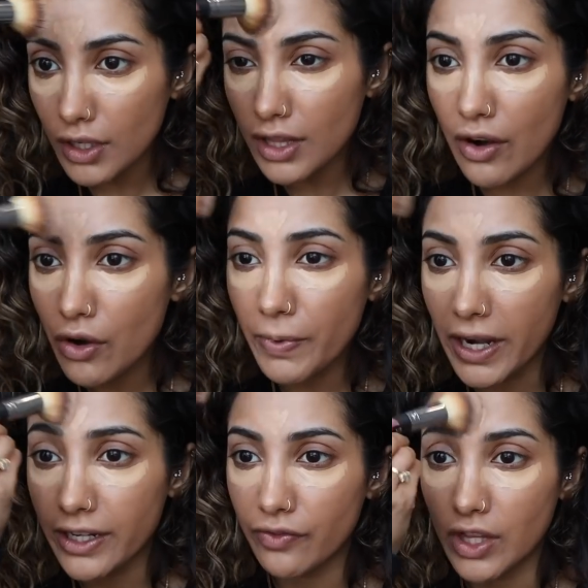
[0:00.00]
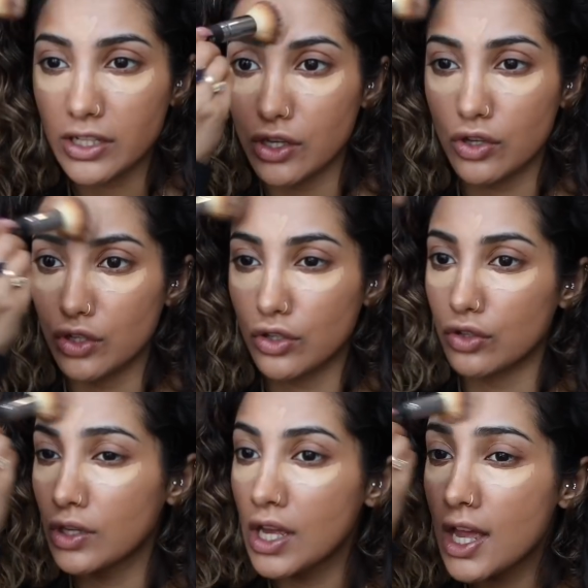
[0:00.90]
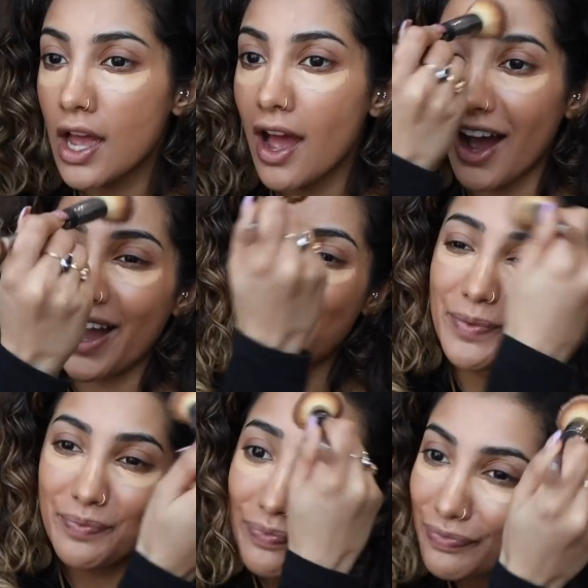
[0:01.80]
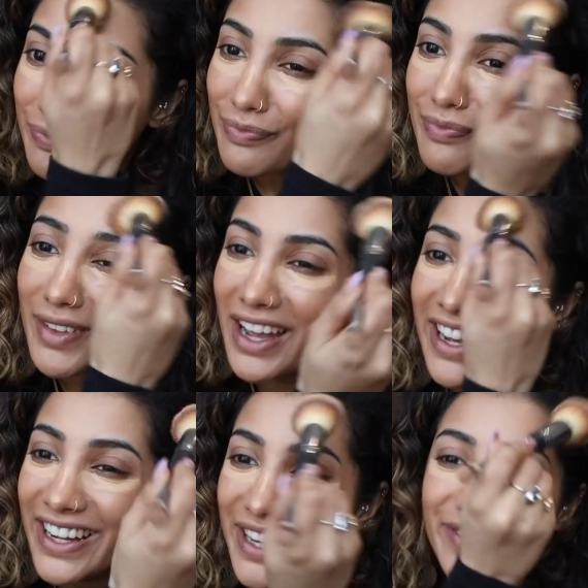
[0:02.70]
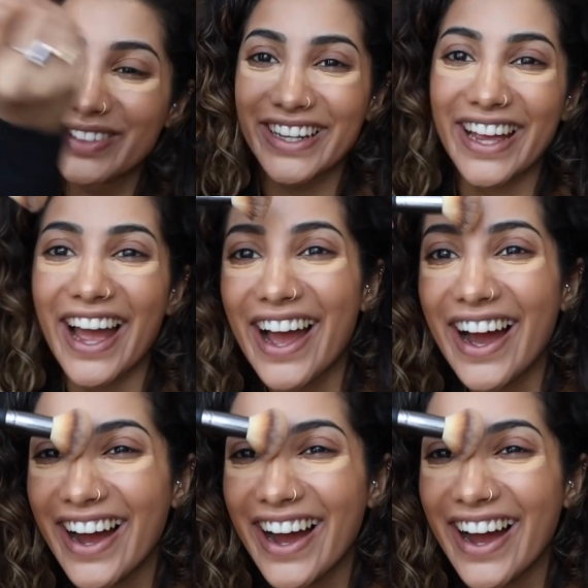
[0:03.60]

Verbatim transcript: There are plenty of things that you could do. But yeah,